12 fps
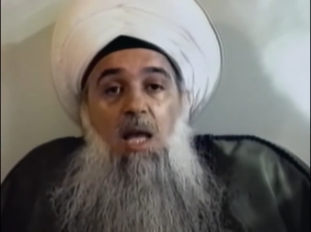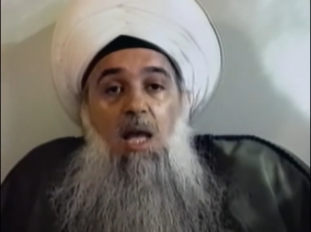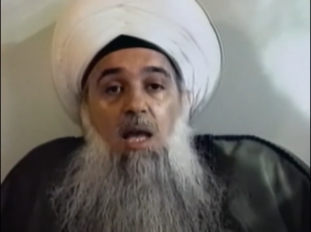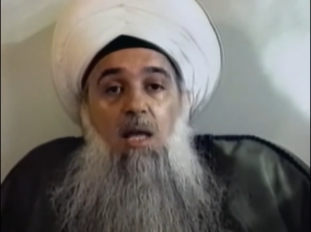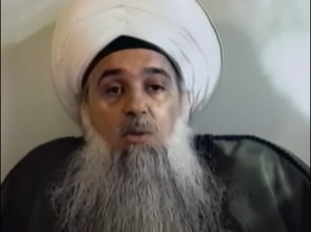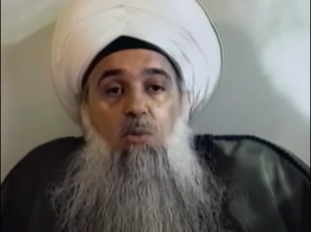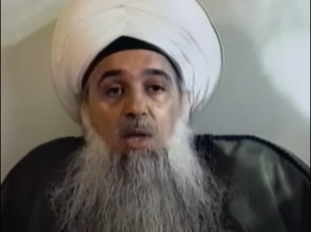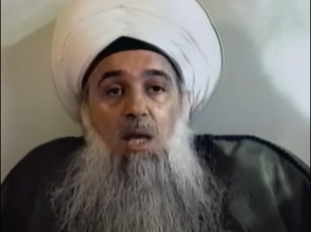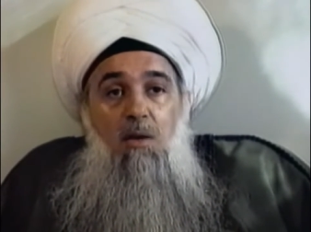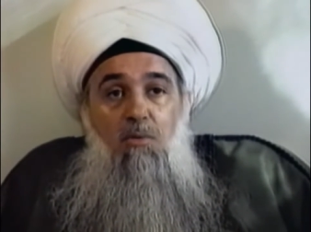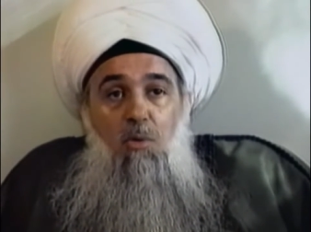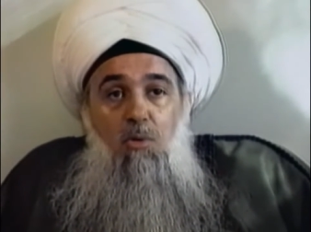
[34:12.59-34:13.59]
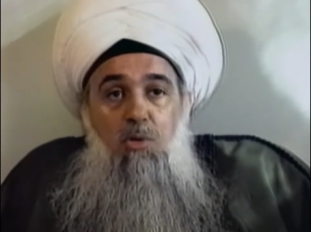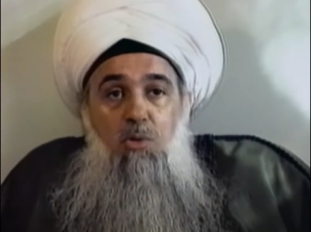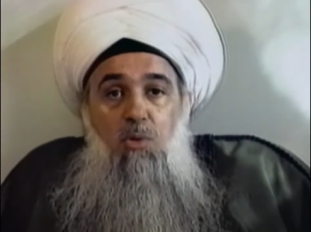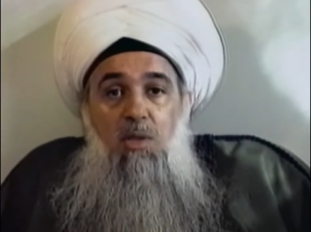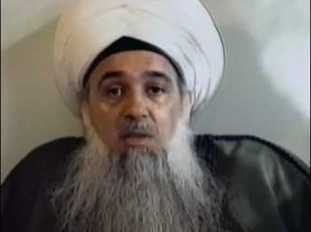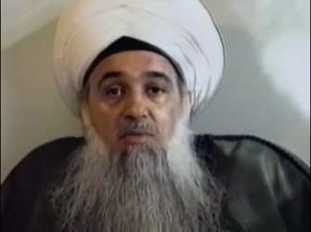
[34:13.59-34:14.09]
And we have also
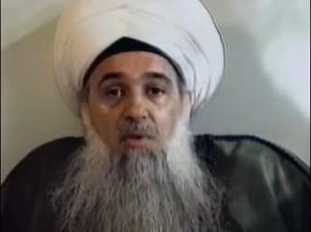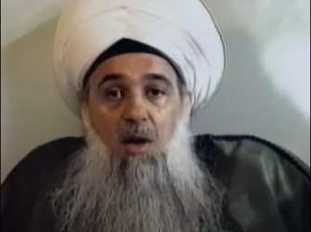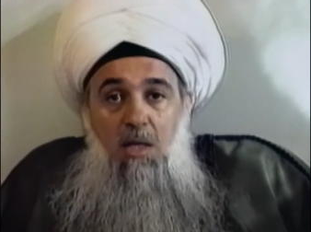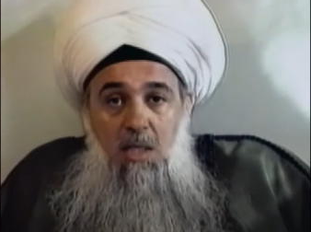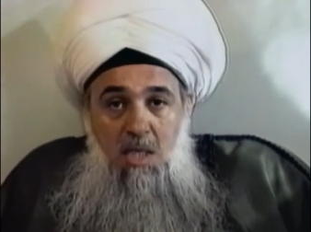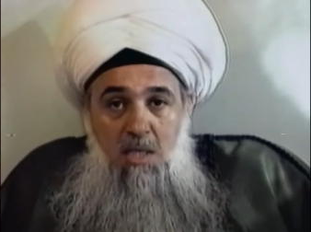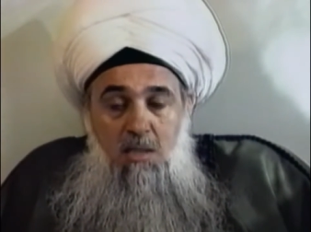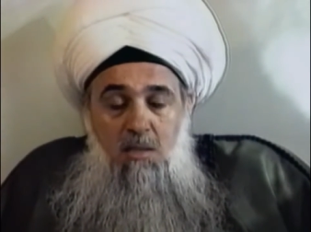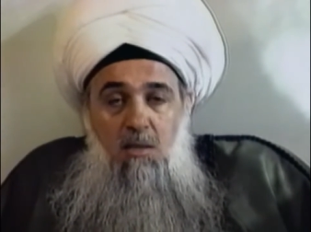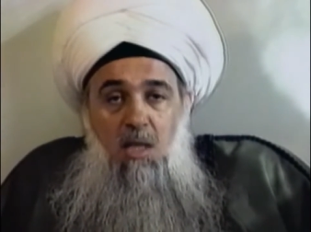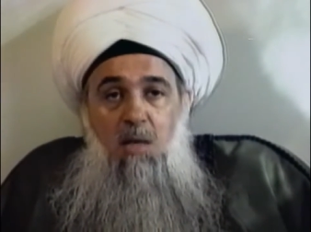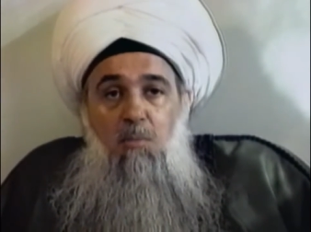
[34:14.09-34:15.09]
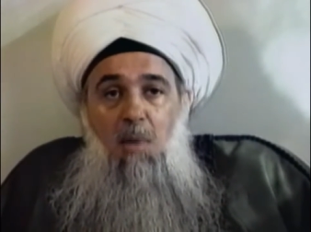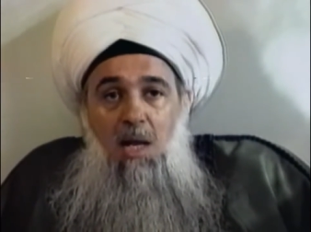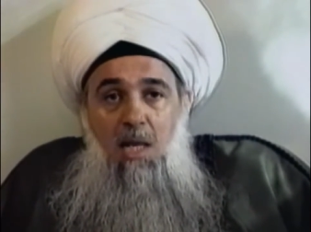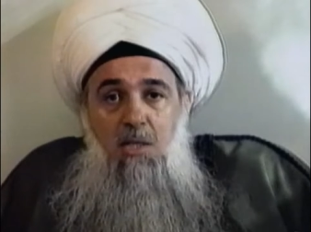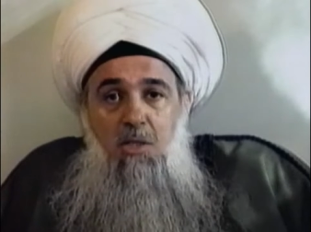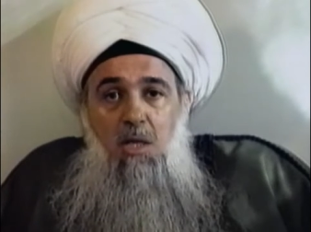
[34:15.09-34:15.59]
in the Far East, in
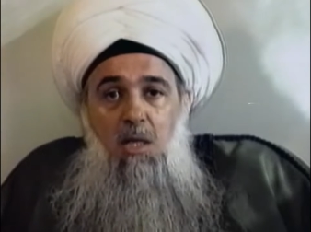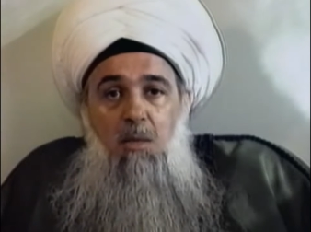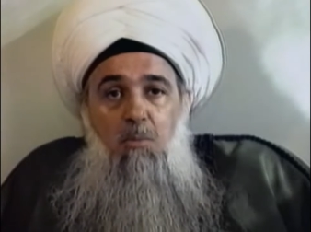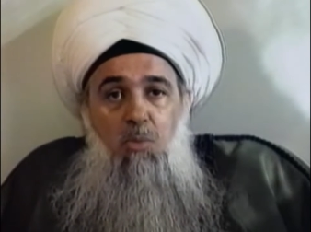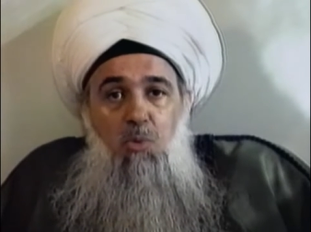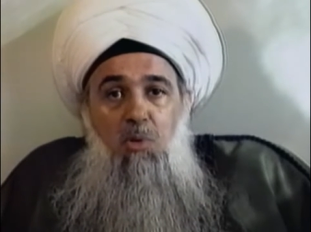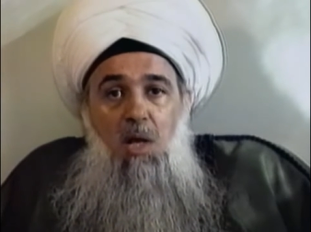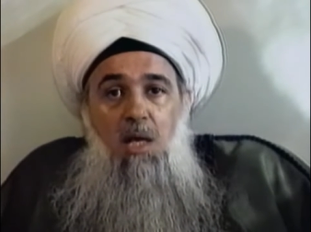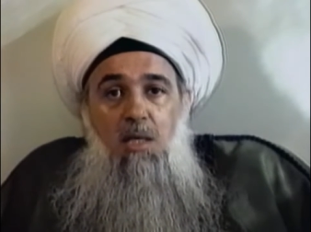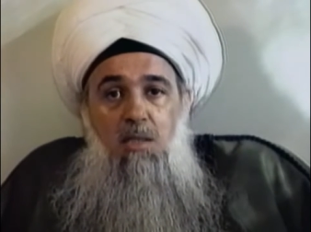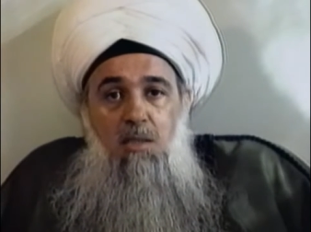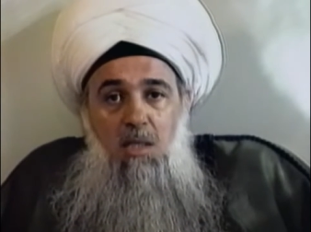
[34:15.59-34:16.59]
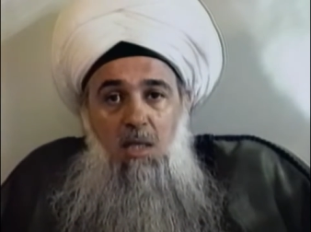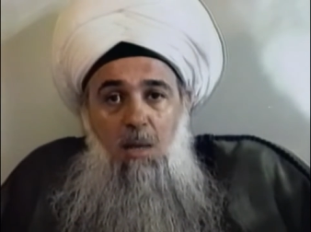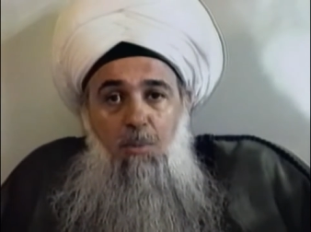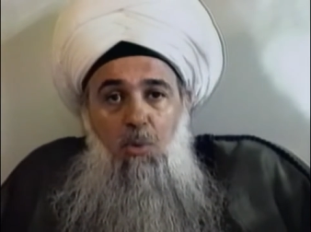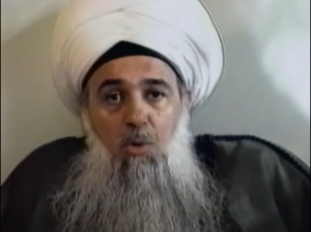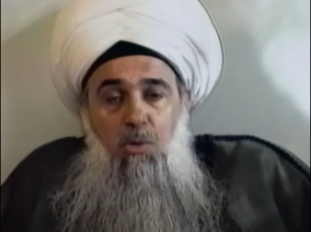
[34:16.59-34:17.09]
Malaysia, in Brunei, in
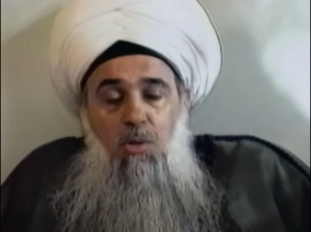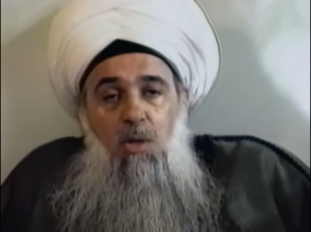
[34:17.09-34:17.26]
Singapore,